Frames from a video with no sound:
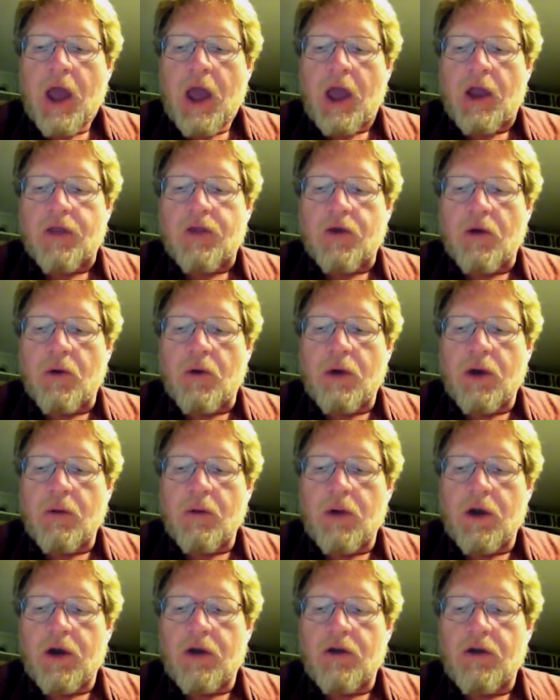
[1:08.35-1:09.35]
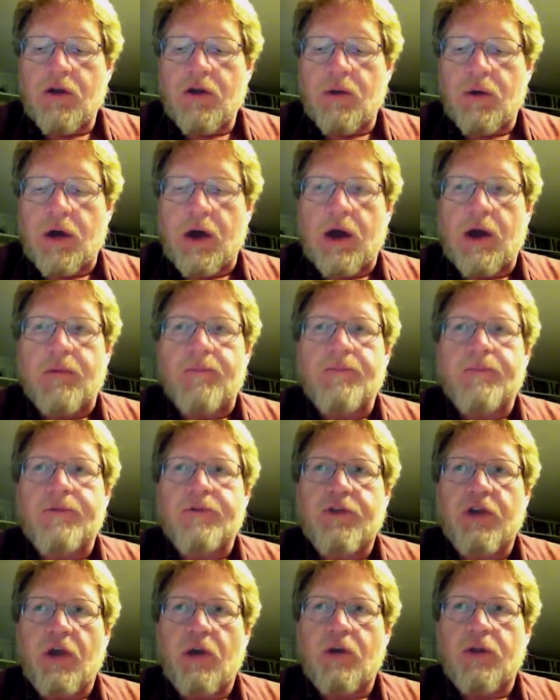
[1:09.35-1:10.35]
And so what I wanted to
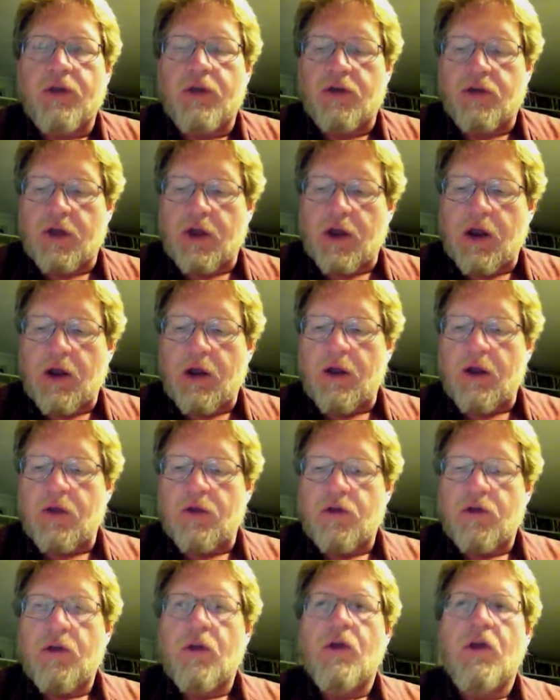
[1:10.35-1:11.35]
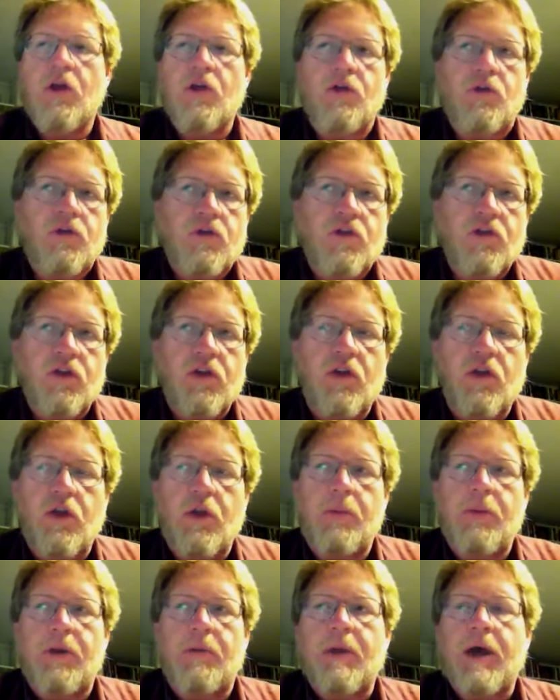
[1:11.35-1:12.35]
share with you is that is just a
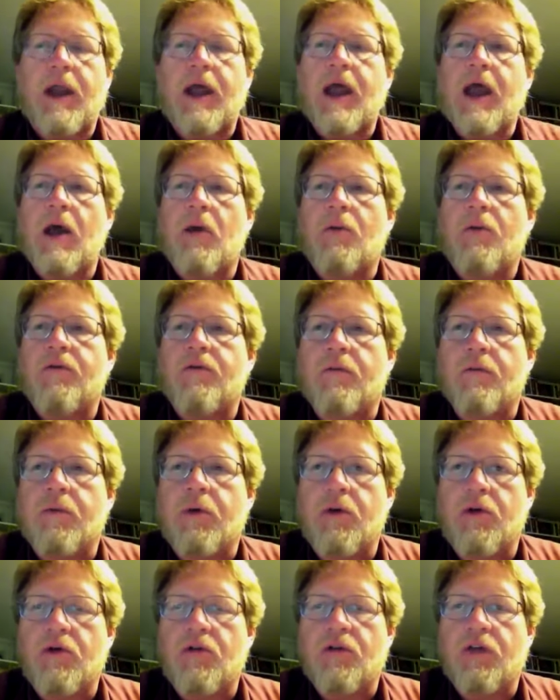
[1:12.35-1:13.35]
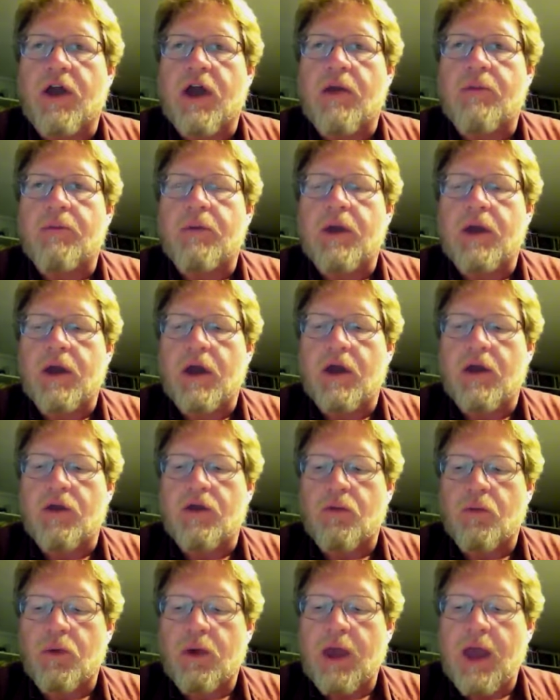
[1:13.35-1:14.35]
little bit about how we've approached that,
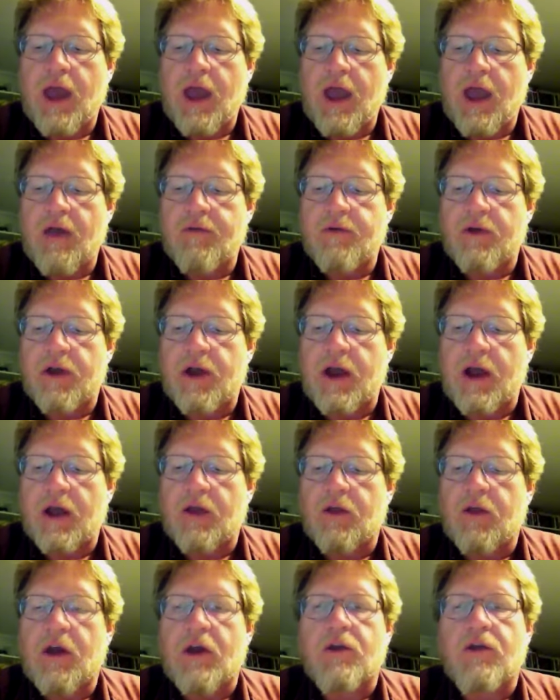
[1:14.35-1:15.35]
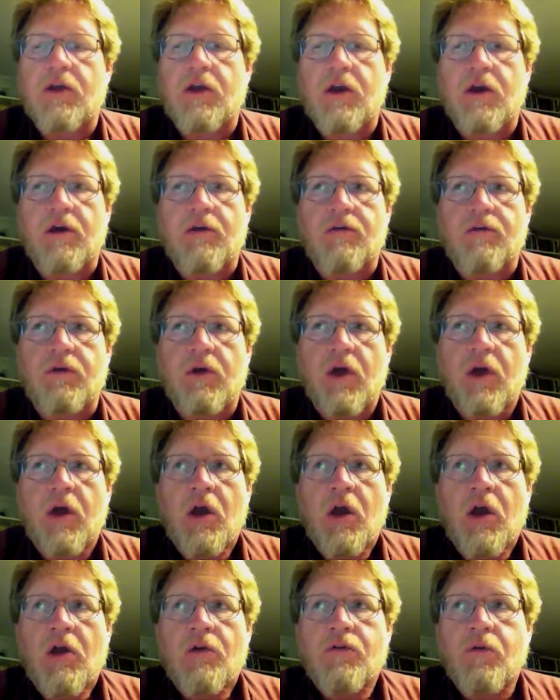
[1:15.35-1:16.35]
because we have an excess of
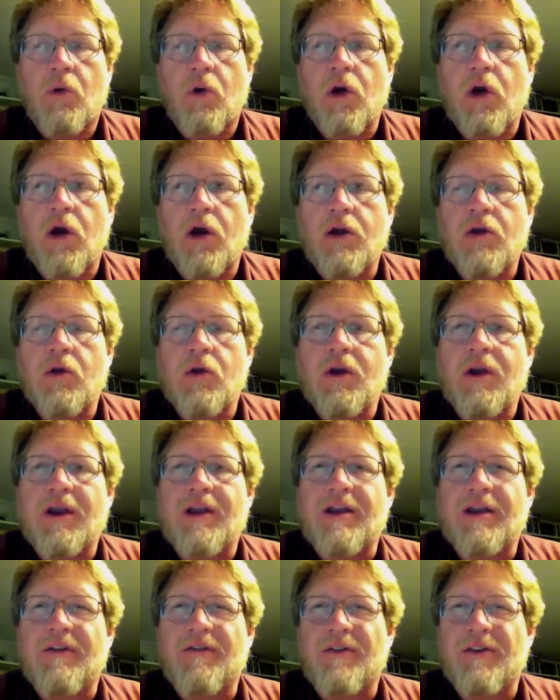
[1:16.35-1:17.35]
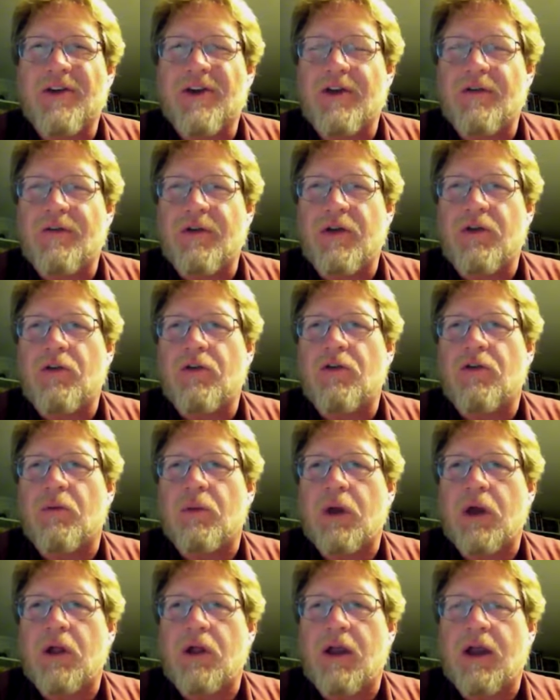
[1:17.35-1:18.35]
400 different individuals that
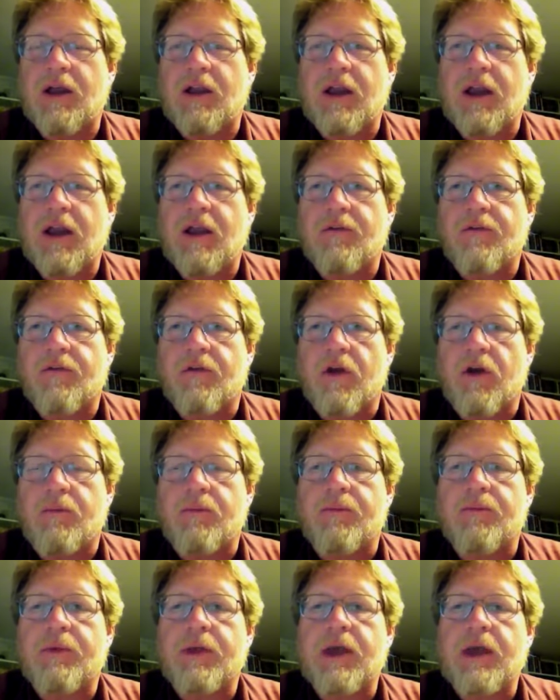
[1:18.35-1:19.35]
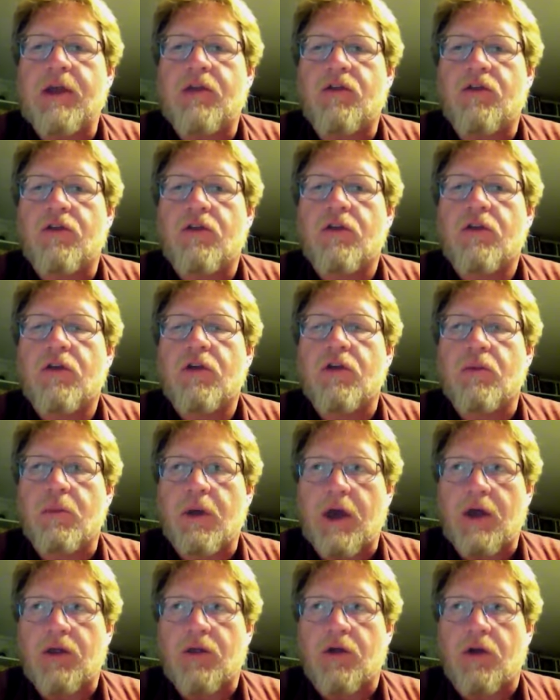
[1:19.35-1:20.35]
we collect data from each
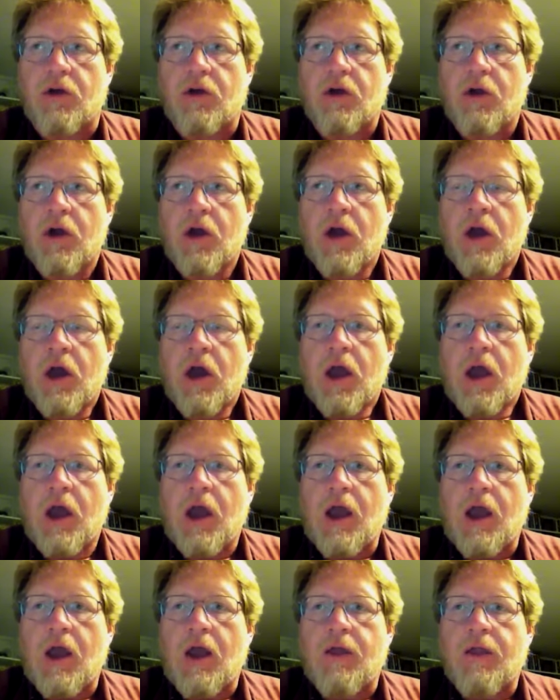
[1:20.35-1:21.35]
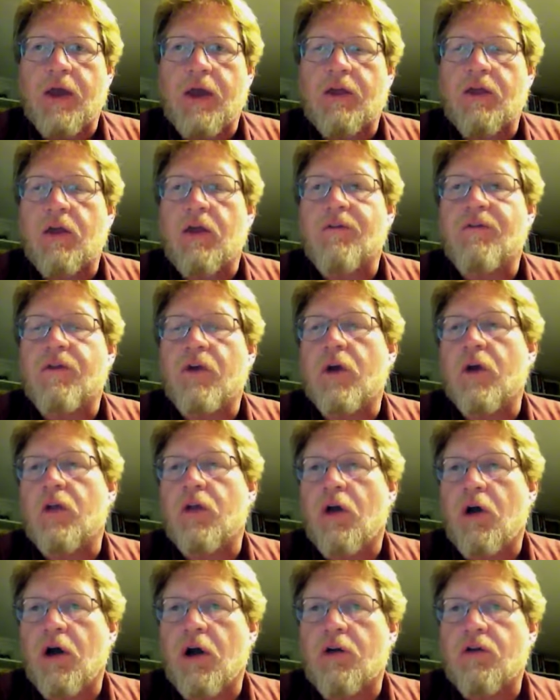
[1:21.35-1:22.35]
semester. And that's a very
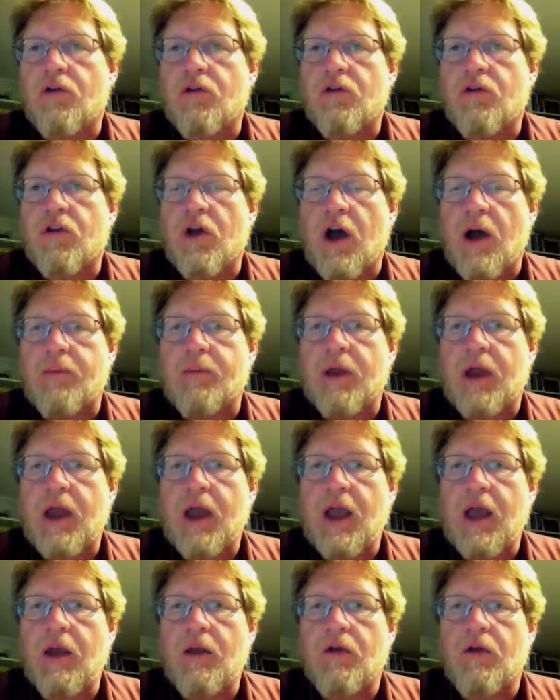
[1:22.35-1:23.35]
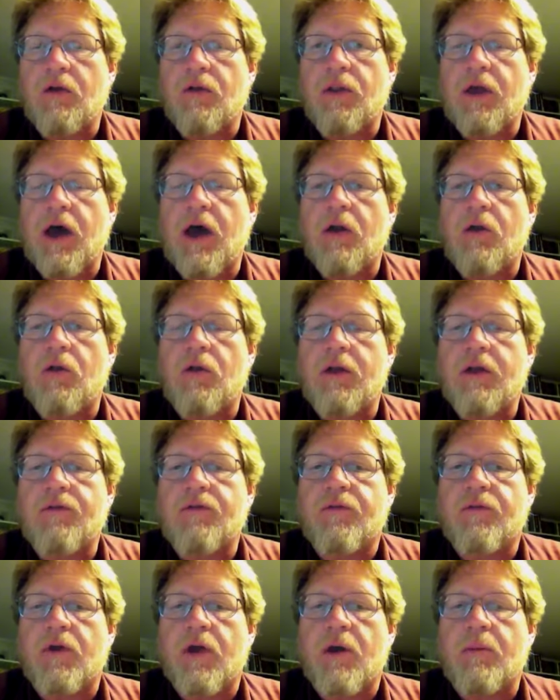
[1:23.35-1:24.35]
large job to handle, not only
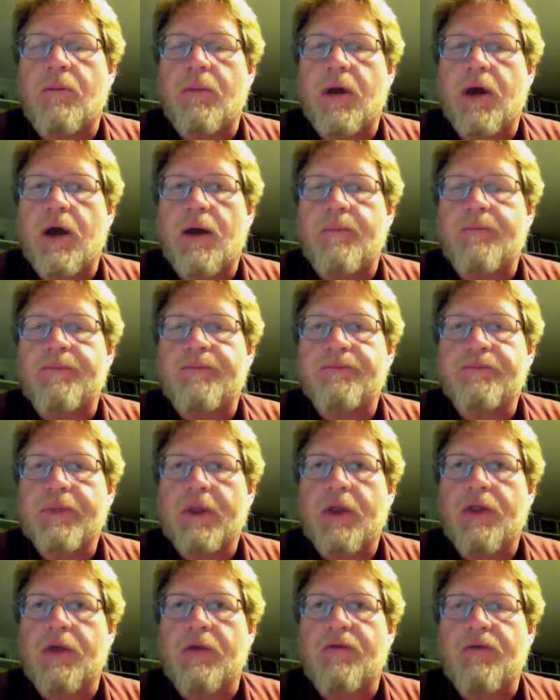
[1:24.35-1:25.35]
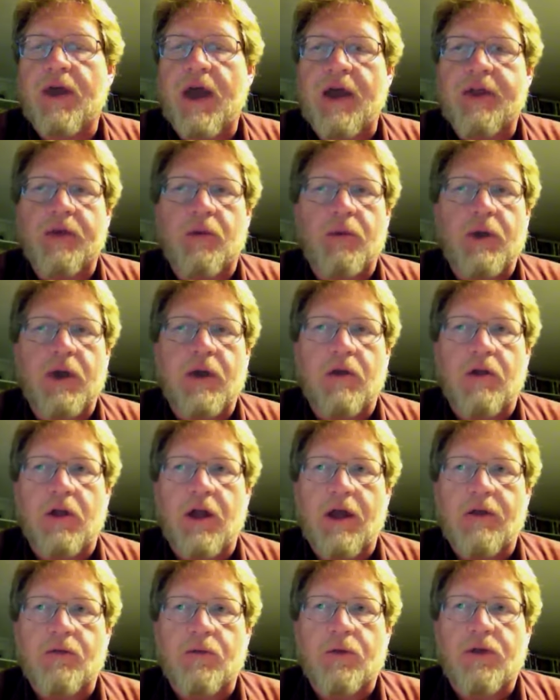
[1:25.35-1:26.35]
from the fact that we
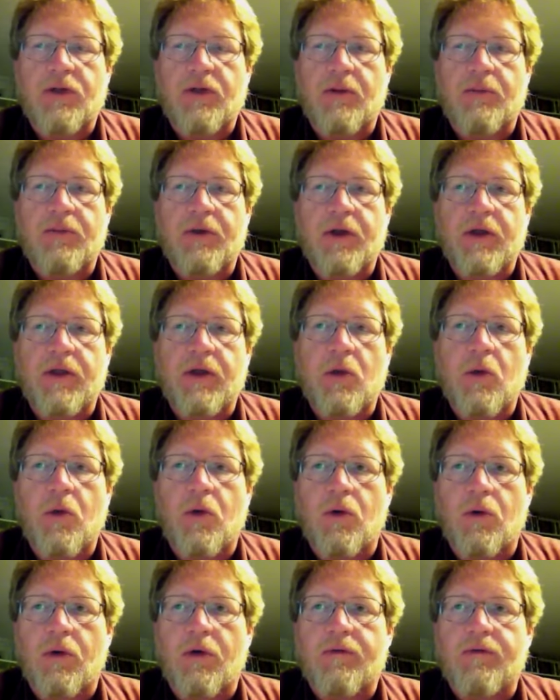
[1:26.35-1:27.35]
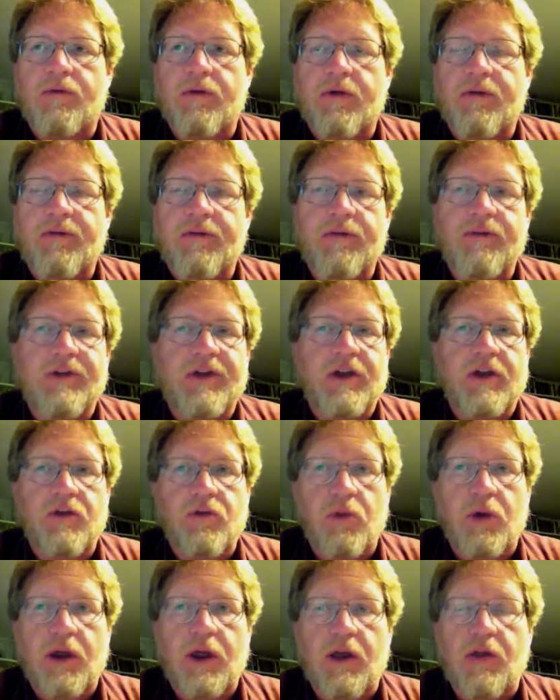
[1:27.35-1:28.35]
collect with something in the order of 15 to
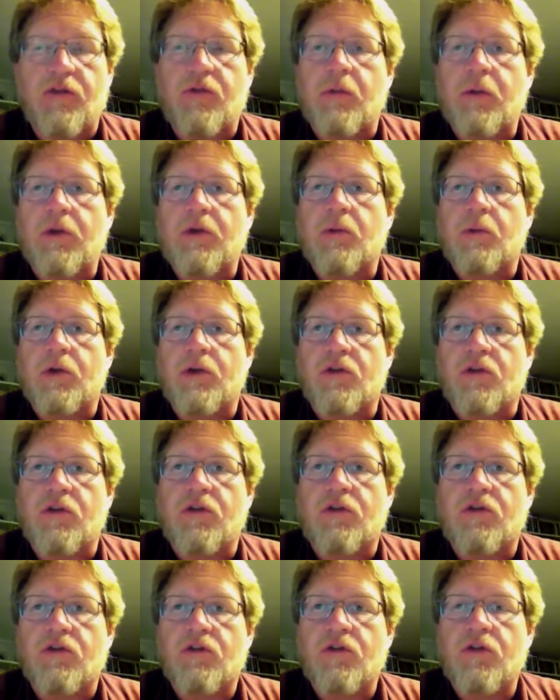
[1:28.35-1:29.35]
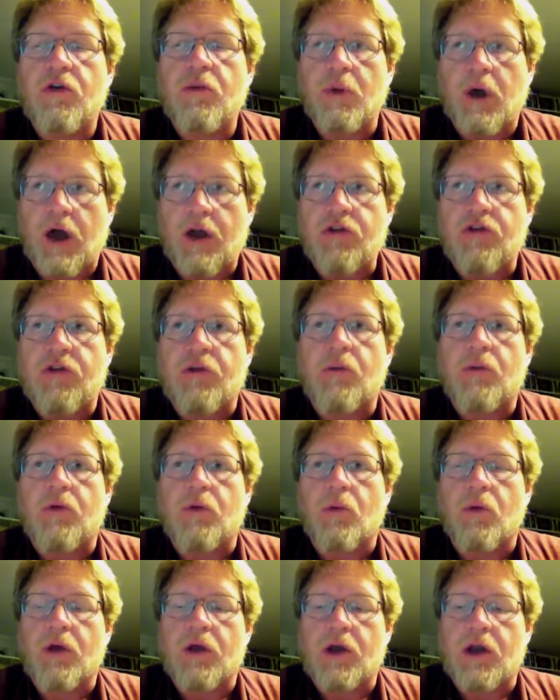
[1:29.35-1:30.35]
20 instruments, which is too much, and
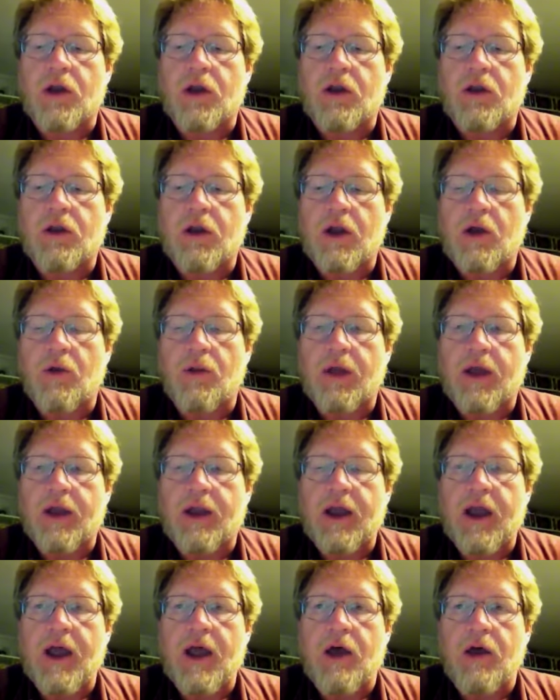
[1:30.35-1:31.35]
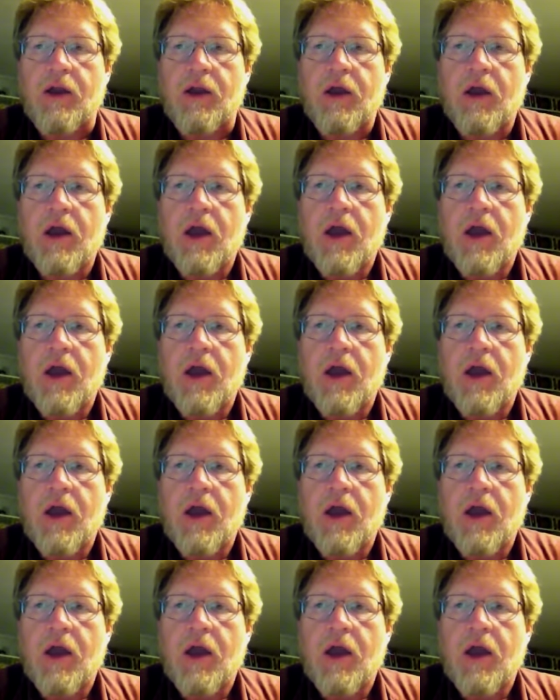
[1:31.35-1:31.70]
we're working to narrow that down,